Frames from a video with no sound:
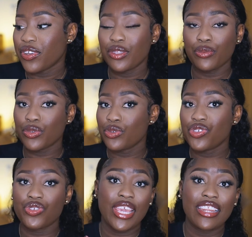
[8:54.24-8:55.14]
the
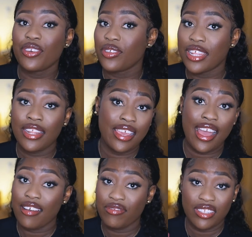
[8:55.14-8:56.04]
Rouge to any other that they
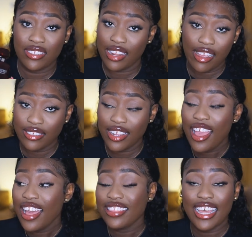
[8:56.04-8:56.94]
have in this line.
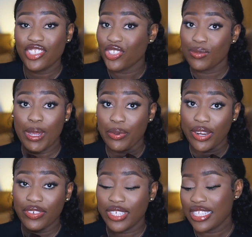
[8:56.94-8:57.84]
That's just my
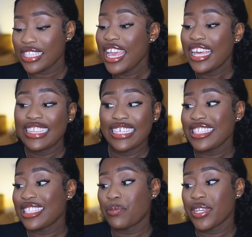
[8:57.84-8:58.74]
preference.
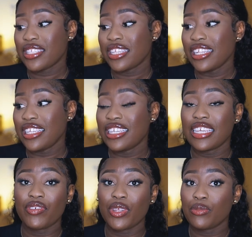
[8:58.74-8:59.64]
This is basically
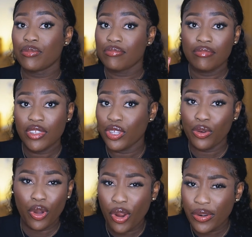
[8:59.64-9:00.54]
giving, you
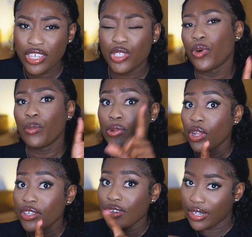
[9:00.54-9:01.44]
know, orange, but
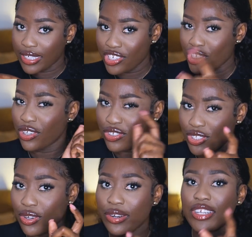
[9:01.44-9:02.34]
blood orange, not
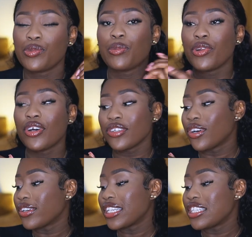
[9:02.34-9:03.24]
just orange, but blood
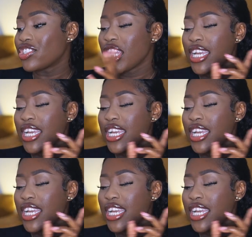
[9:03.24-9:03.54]
orange,